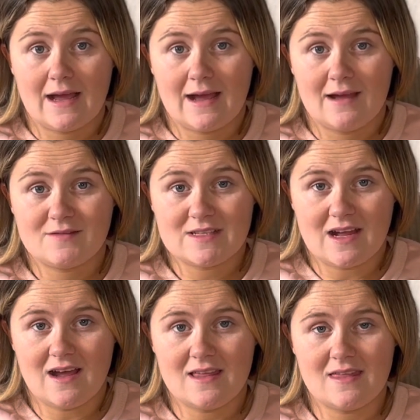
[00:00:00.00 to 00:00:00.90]
I've
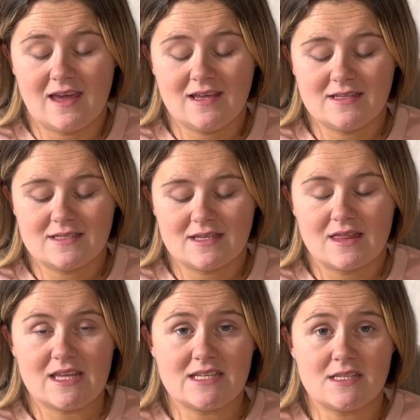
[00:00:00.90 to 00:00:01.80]
started this.
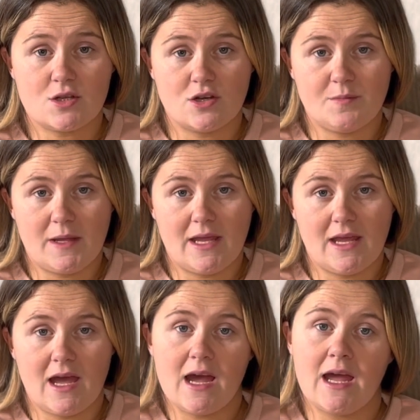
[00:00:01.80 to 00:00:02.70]
This is going to
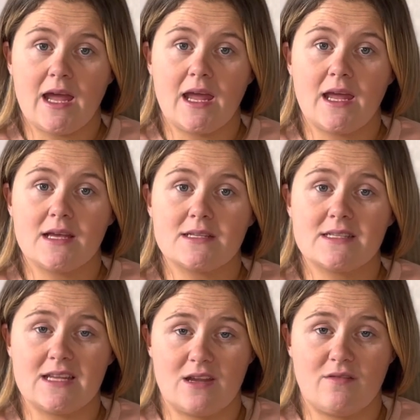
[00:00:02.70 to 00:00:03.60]
be a
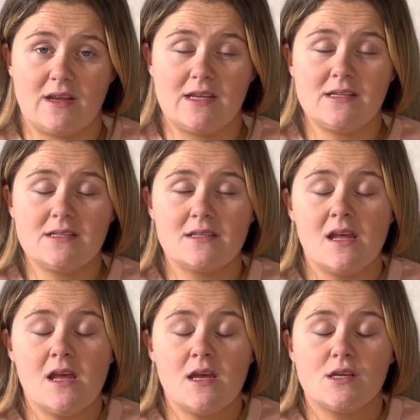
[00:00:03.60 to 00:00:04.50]
series.
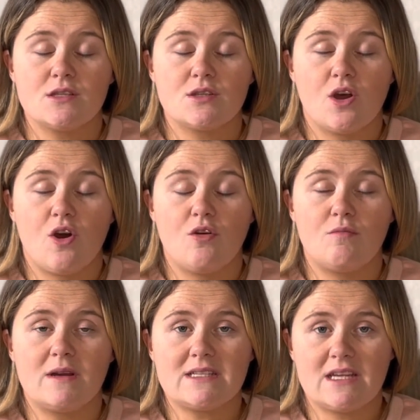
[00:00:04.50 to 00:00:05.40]
So
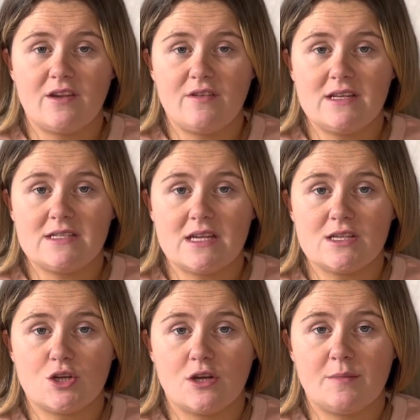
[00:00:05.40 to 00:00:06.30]
my series is
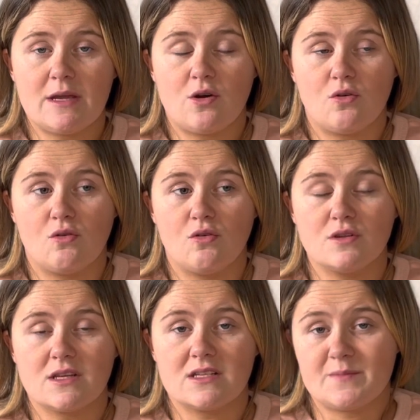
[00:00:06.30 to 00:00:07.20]
going to be
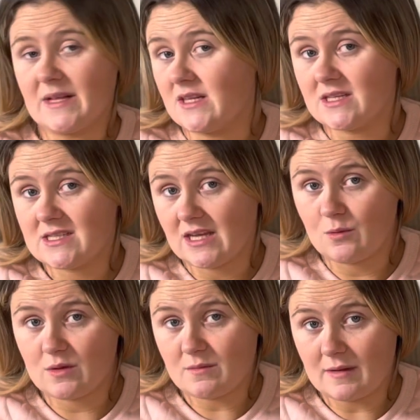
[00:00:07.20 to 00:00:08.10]
called Spill the Tea
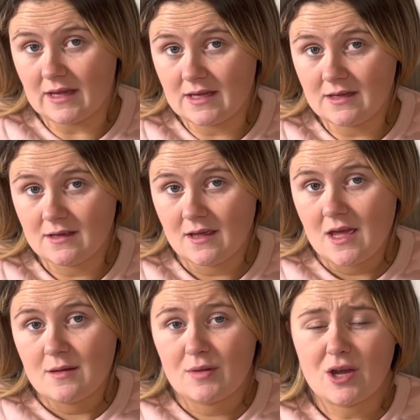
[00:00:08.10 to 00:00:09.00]
with Me,
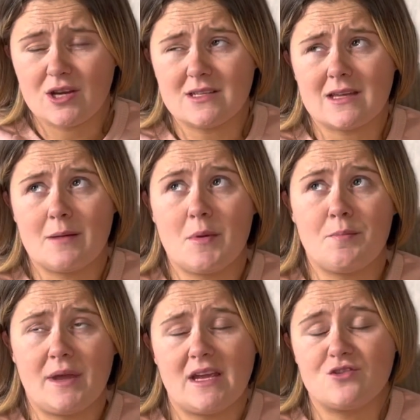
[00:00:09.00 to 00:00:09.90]
because I'm a
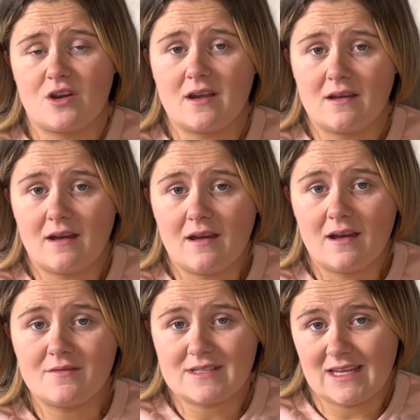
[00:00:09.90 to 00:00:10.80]
big drinker
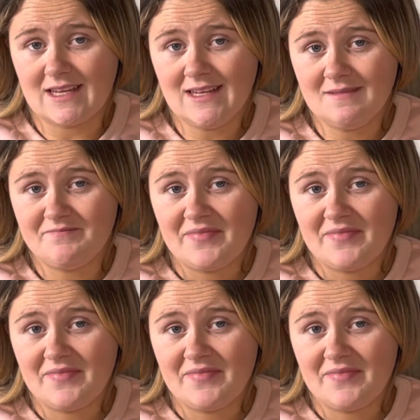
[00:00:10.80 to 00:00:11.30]
of tea.